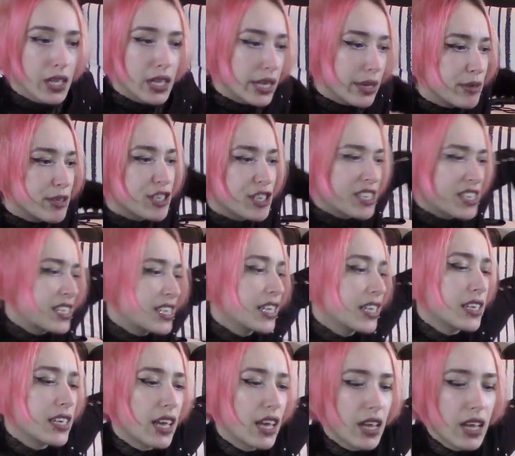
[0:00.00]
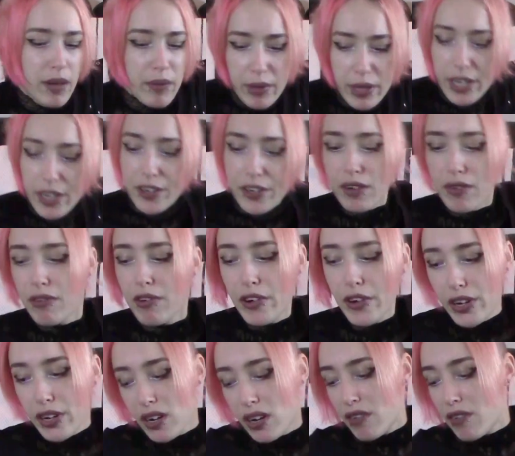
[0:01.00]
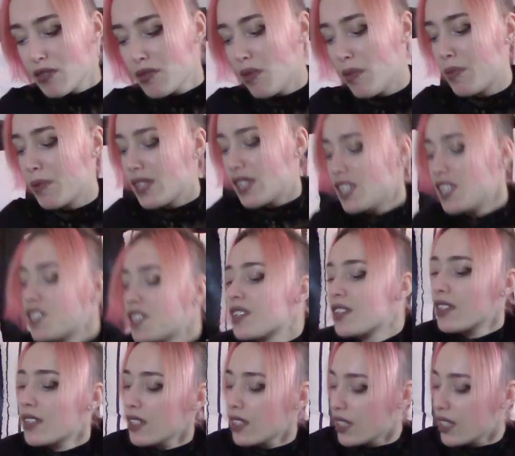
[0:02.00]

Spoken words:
Let me just sit. I'm here in a very uncomfortable position.